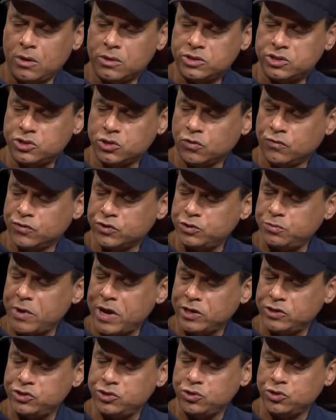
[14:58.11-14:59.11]
silver
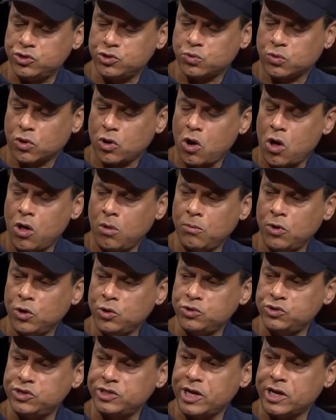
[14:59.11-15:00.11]
spacesuits were
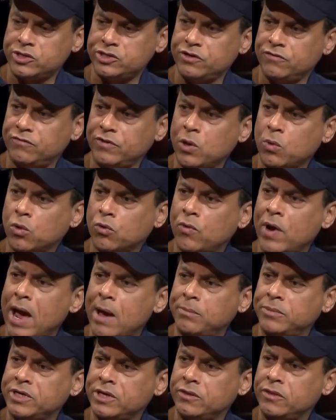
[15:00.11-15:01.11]
almost as if they were
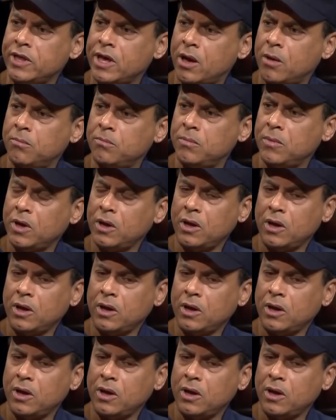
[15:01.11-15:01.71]
wrapped in them.